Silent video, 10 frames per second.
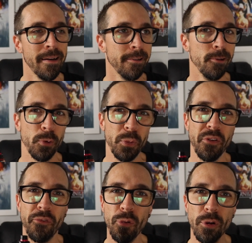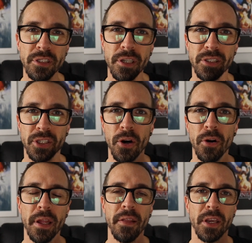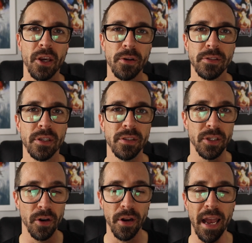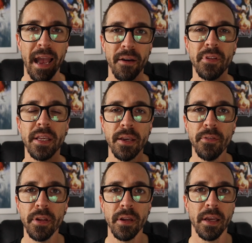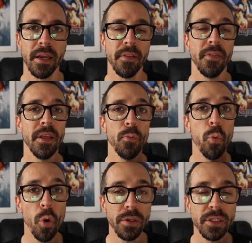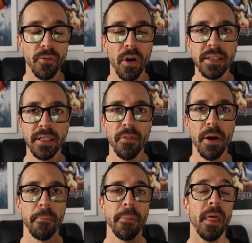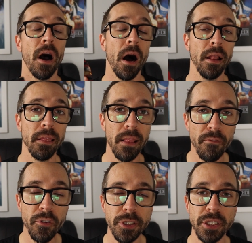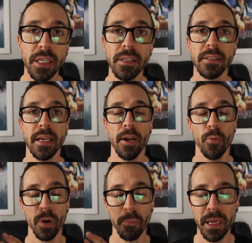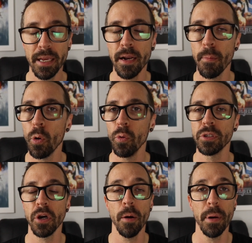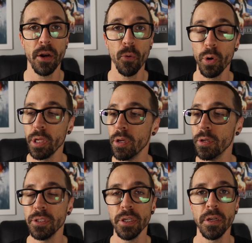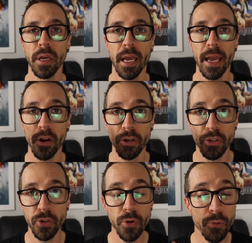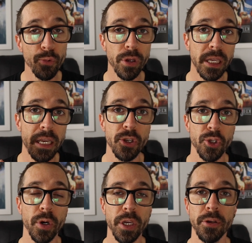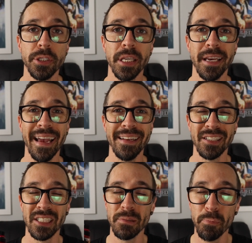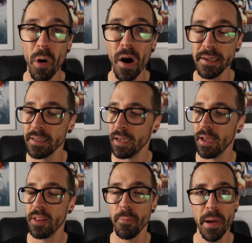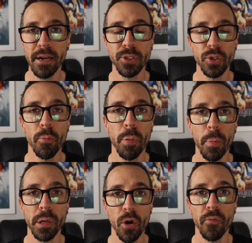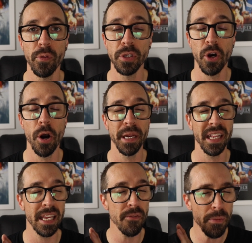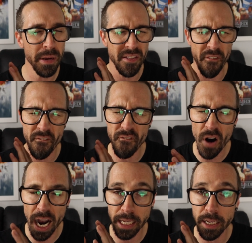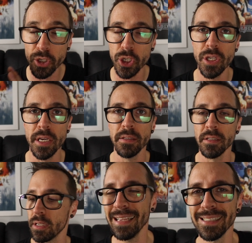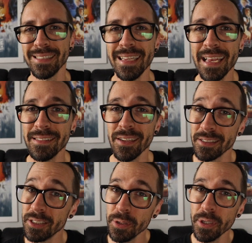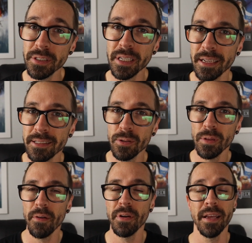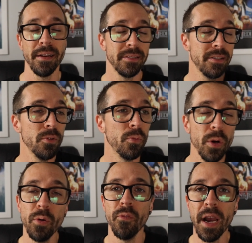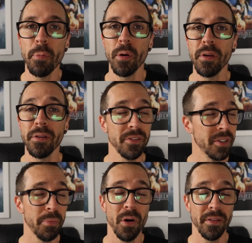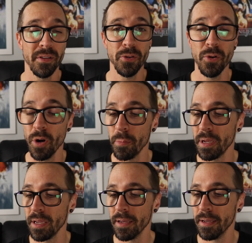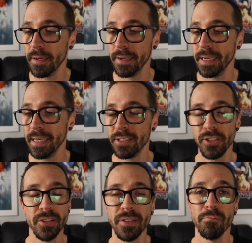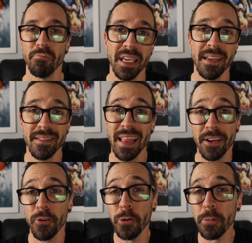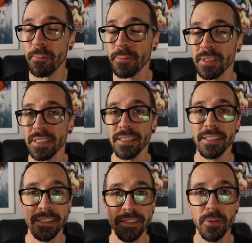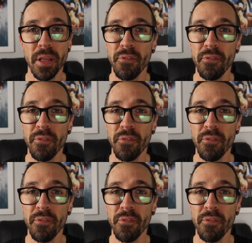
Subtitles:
look, with the flaws that it's got and the cons that it's got, I have to give it the worst device ever. I love using this, and I want to pick it up all the time, and I want to use it, and I do really enjoy using it. And despite the battery door popping off all the time and it giving me the fucking shits, as it stands, I still use it and I still love it, and I still will vape on it despite the door opening. It's that good. Until they